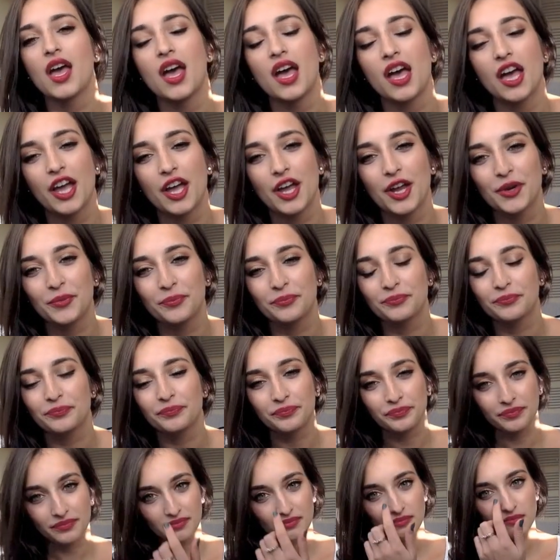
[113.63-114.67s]

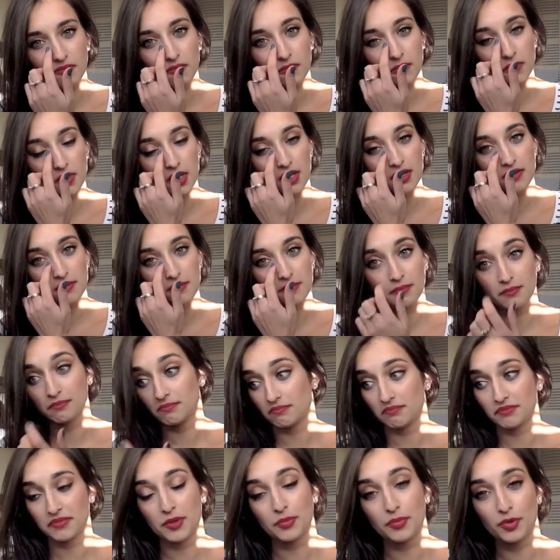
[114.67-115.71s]

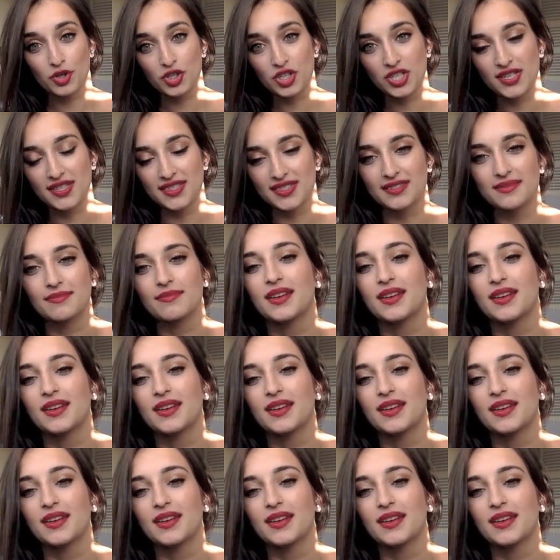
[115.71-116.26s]
the brushes.